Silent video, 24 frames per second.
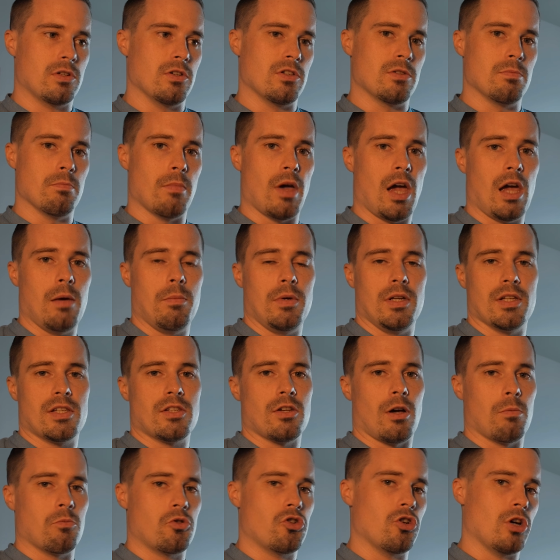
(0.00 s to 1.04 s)
because maybe
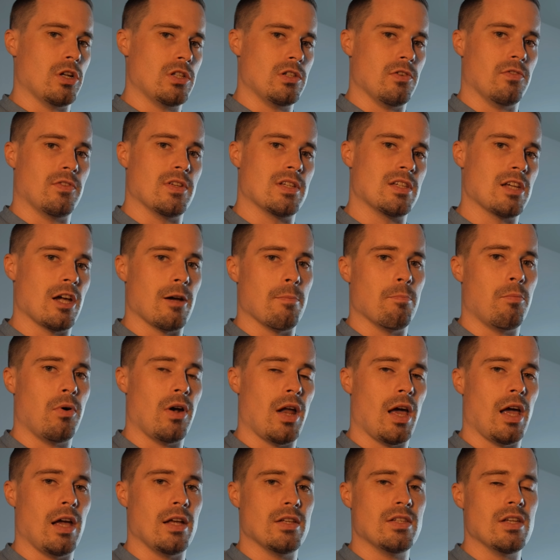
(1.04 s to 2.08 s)
some shots of the same
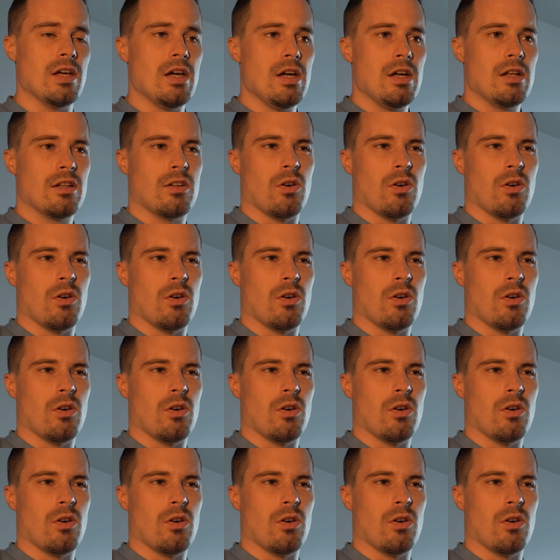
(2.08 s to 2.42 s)
place